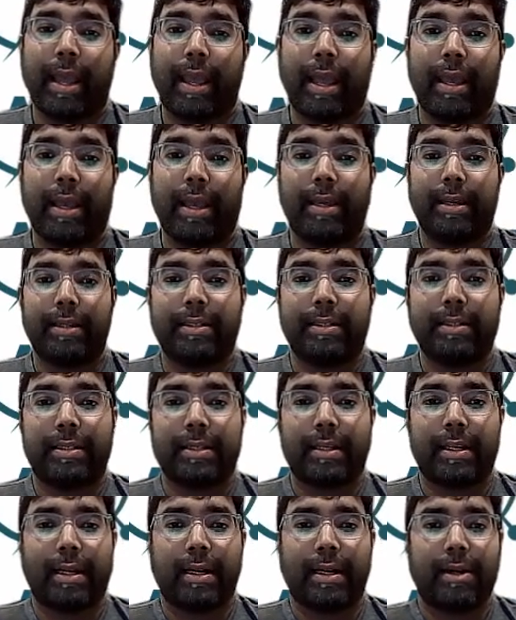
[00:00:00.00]
And
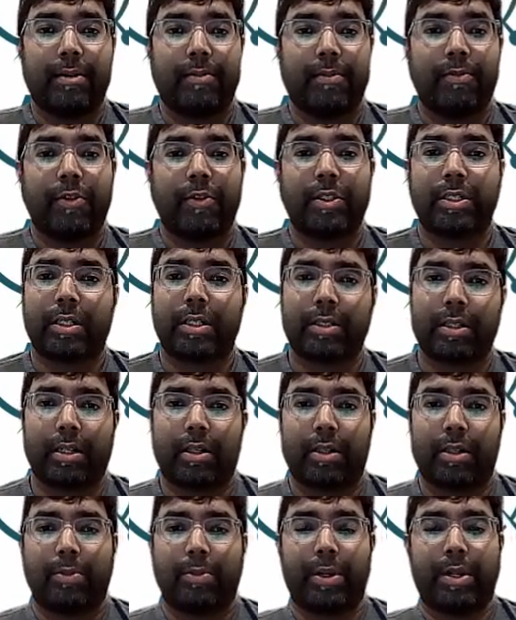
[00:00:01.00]
first, I'll talk a
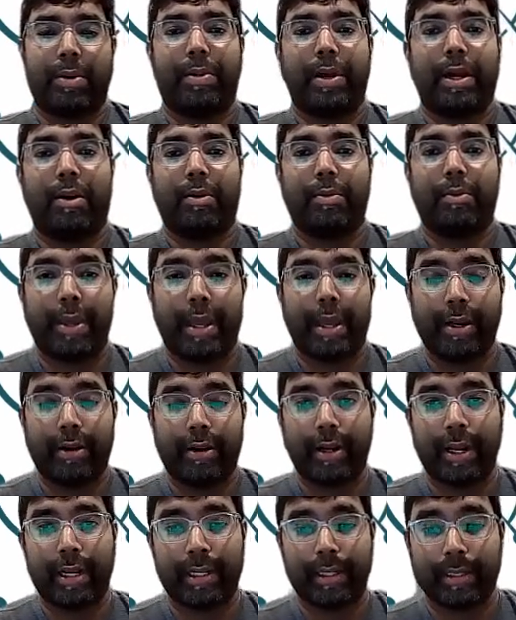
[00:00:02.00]
little bit about
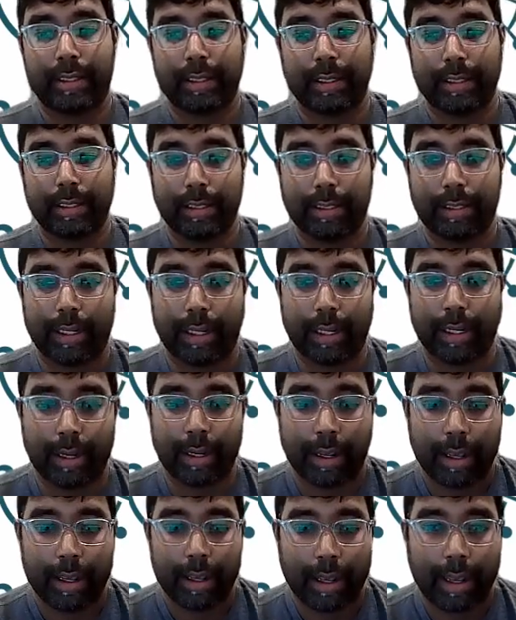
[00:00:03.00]
pancreatic cysts and
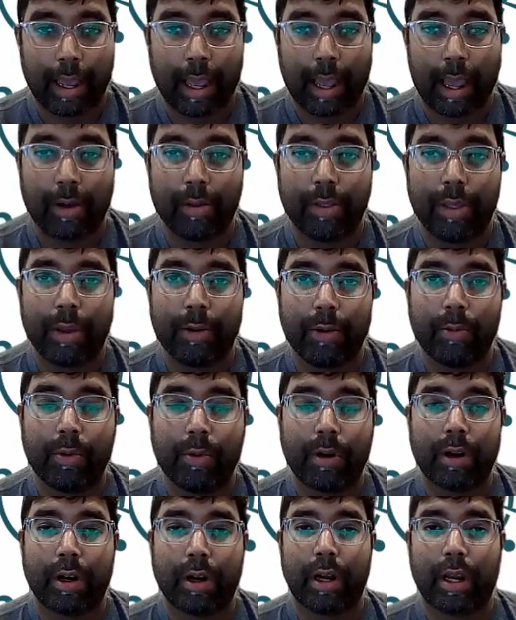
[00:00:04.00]
how they
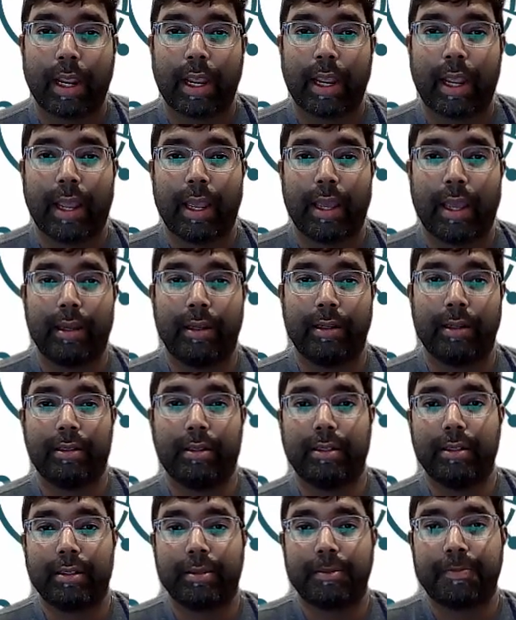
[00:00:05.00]
work,
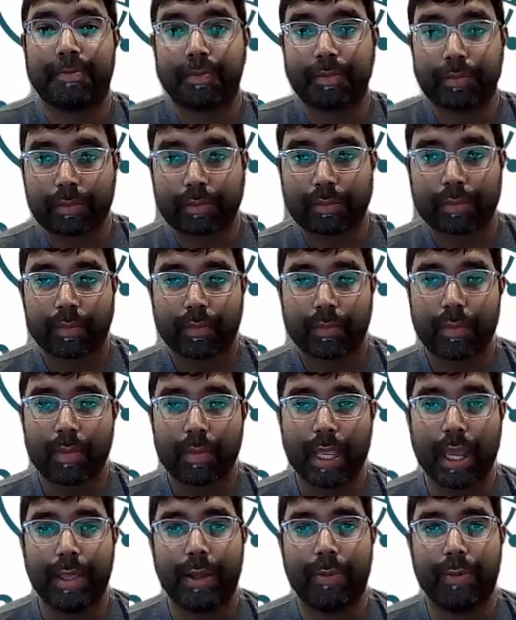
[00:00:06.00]
and
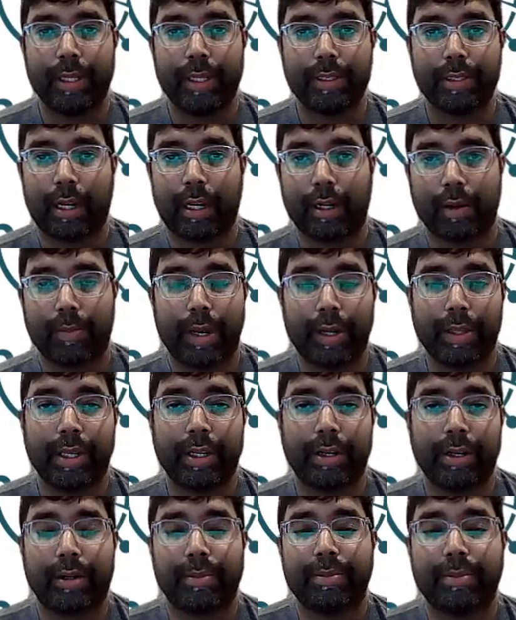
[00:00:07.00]
then we can talk about
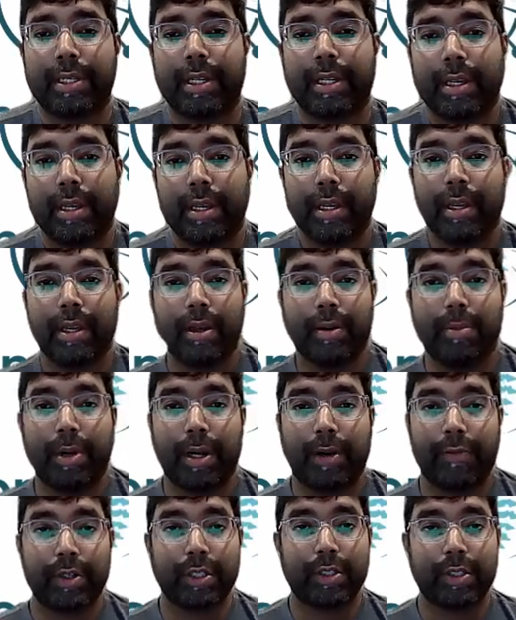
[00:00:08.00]
the herbs.
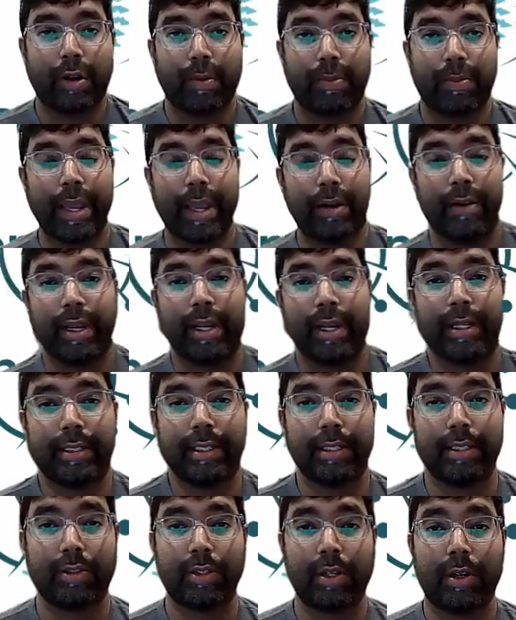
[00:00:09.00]
But first of all, pancreatic
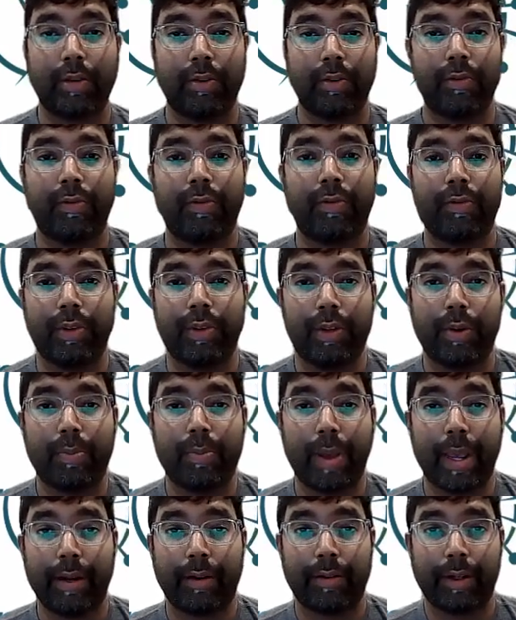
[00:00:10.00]
cysts. So your
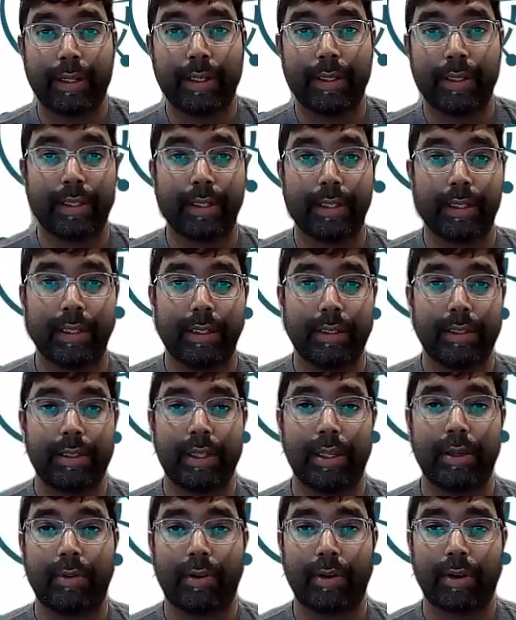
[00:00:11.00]
pancreas is
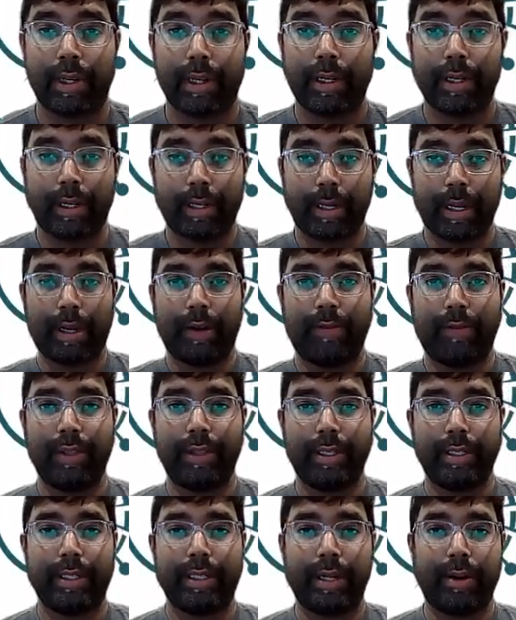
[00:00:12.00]
the organ, kind of in
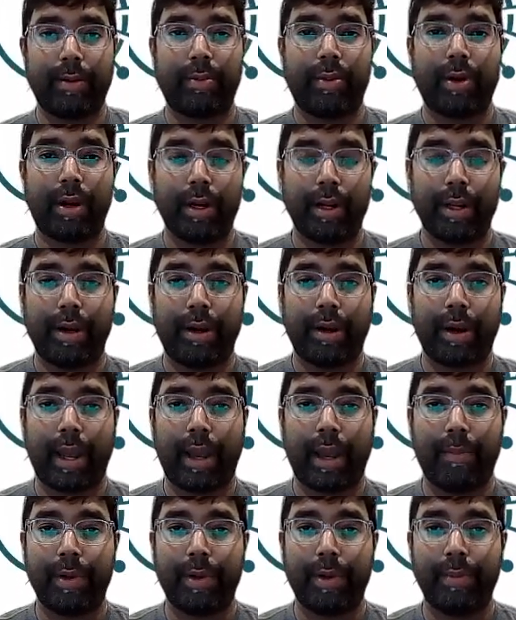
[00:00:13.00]
the center part of your
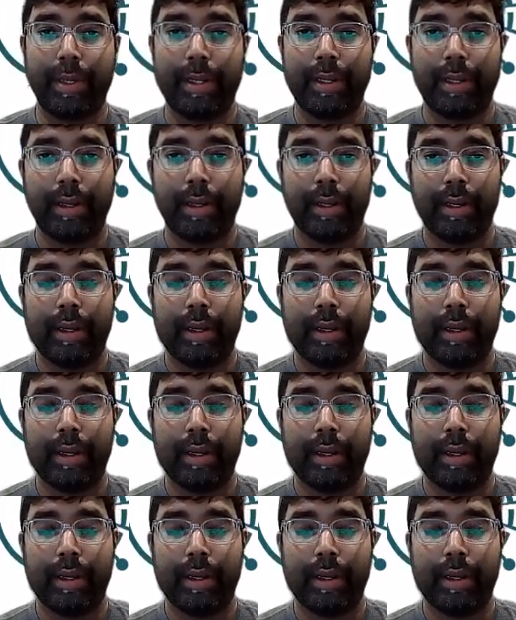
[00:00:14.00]
abdomen,